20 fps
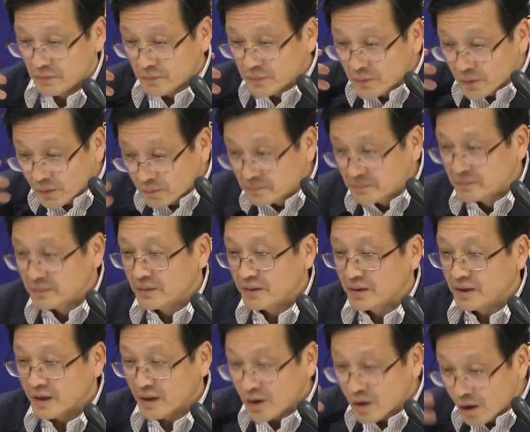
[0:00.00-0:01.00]
from
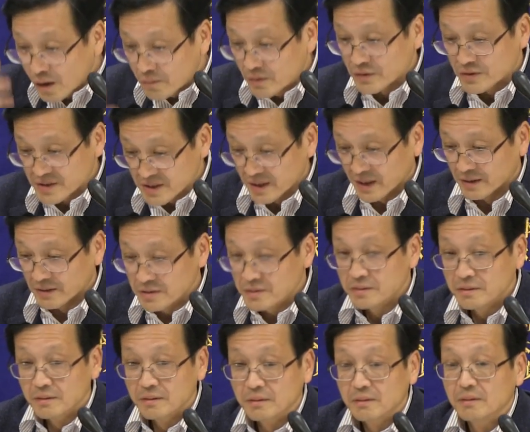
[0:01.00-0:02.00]
the common
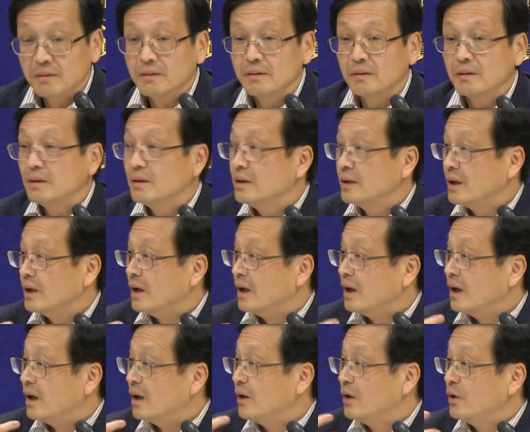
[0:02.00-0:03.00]
sense,
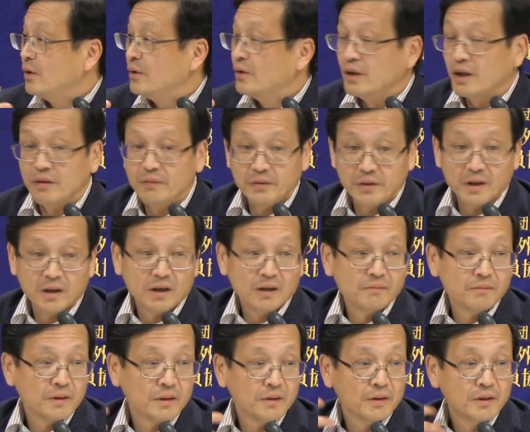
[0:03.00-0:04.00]
if we
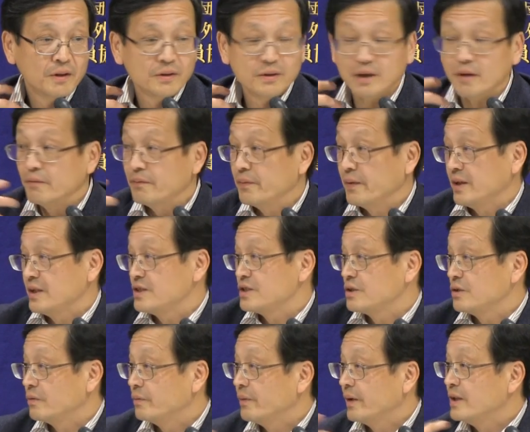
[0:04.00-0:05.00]
have a
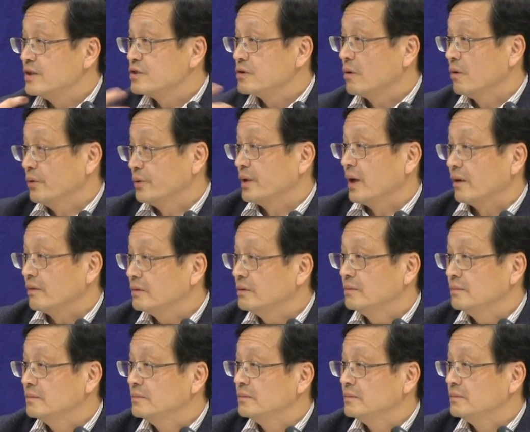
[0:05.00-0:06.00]
face-to-face
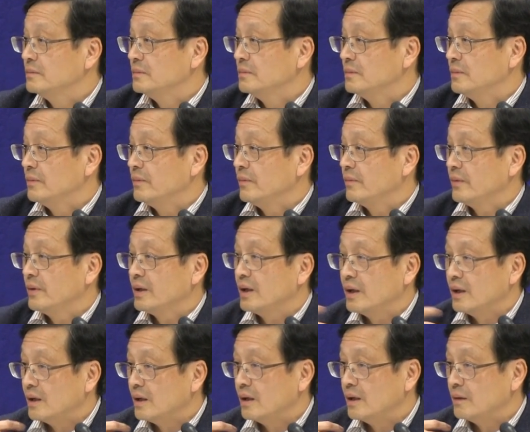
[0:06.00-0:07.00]
contact,
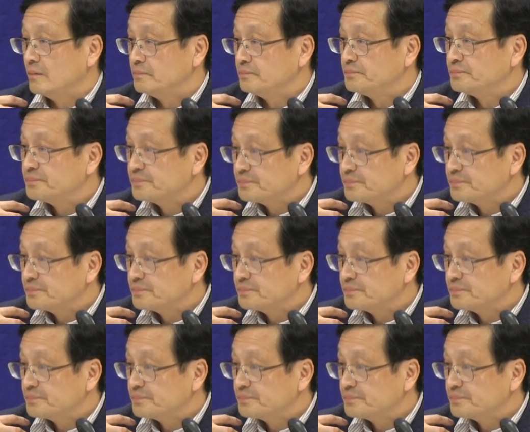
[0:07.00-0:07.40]
the